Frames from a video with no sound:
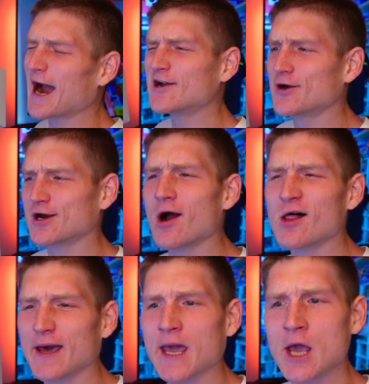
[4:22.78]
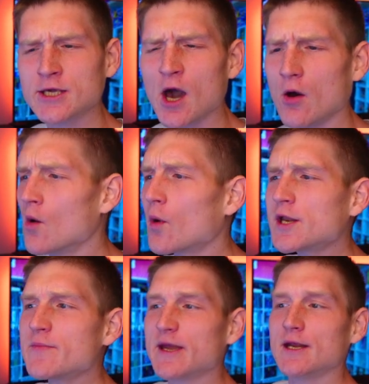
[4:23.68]
I know you're all like, yo,
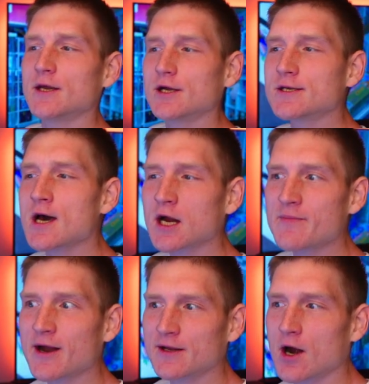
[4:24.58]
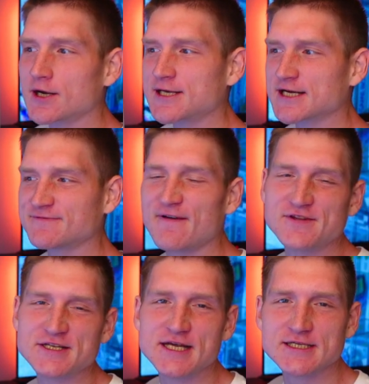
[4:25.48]
what do you mean? You're talking about an RTX
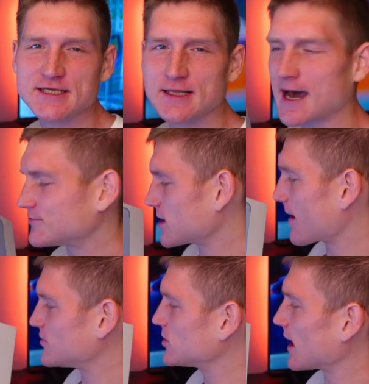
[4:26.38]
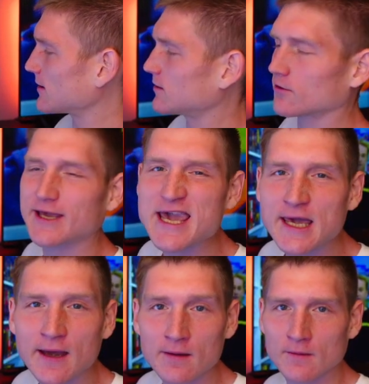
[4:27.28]
5060 laptop. You got a little
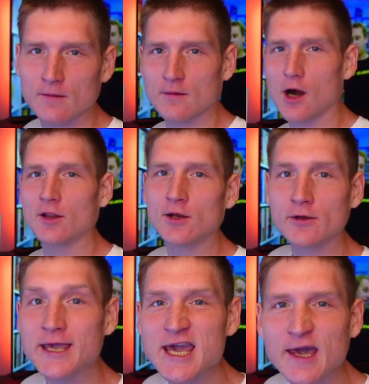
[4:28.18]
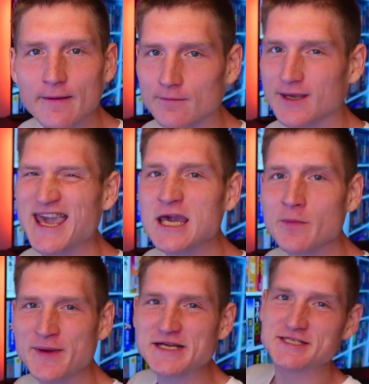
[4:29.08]
geek, a little geek,
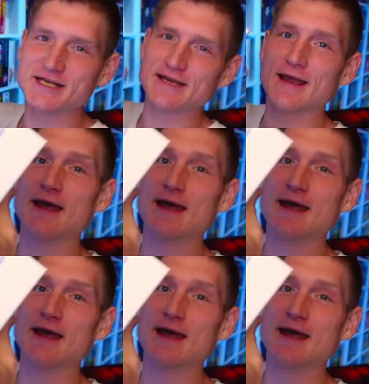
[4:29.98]
geek PC.